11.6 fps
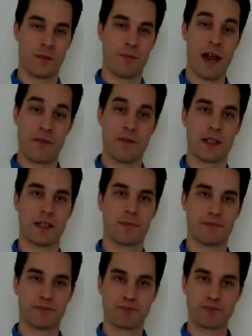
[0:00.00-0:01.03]

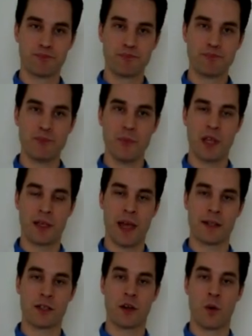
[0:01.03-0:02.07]
benefits. Okay,
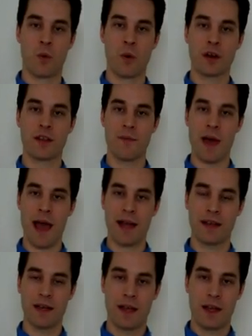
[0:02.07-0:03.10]
it's going to work the
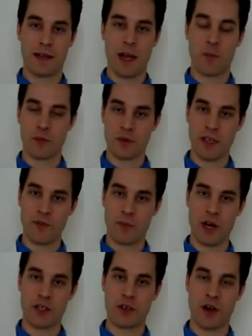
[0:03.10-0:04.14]
back, help relieve
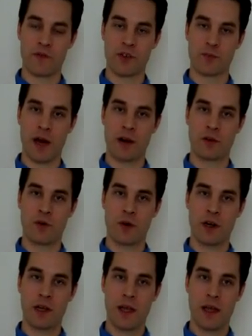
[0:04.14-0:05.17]
pressure off the spinal
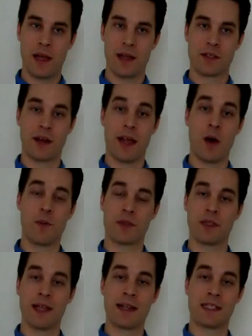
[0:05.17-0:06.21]
cord. It's going to help with
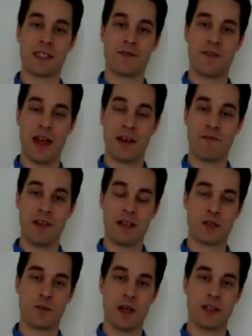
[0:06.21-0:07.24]
the legs and feet
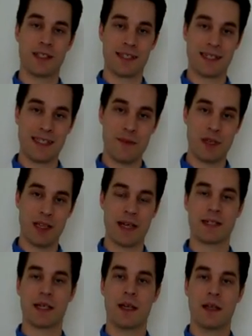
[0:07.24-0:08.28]
as well to
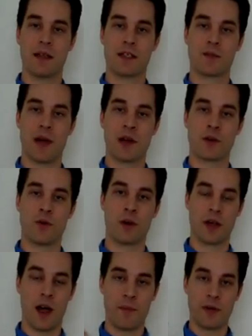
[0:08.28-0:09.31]
stimulate the spinal
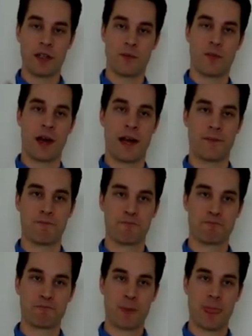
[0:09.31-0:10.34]
cord up into the brain.
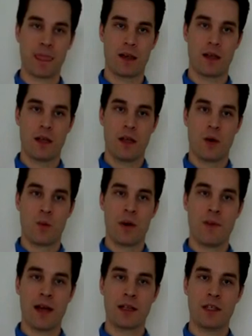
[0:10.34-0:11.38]
We
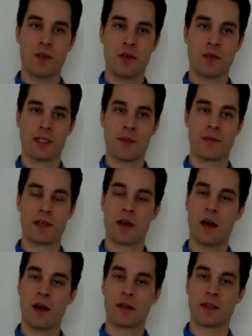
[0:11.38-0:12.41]
might use something
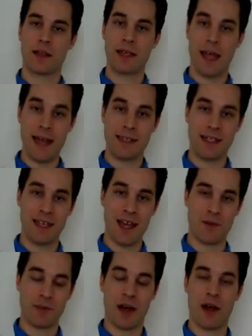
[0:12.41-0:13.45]
called the
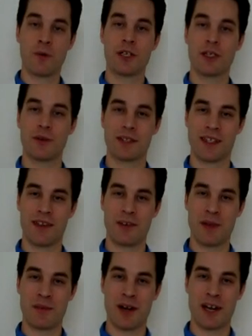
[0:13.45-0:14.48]
ATM. Now, I wish it was giving
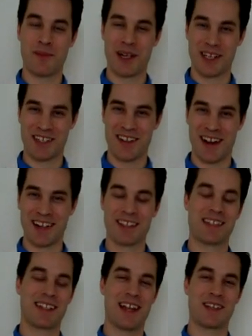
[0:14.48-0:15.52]
me money, but it's not. It
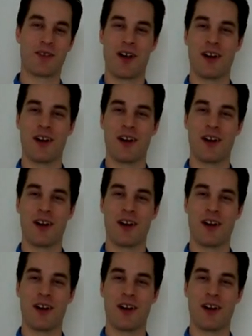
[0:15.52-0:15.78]
stands for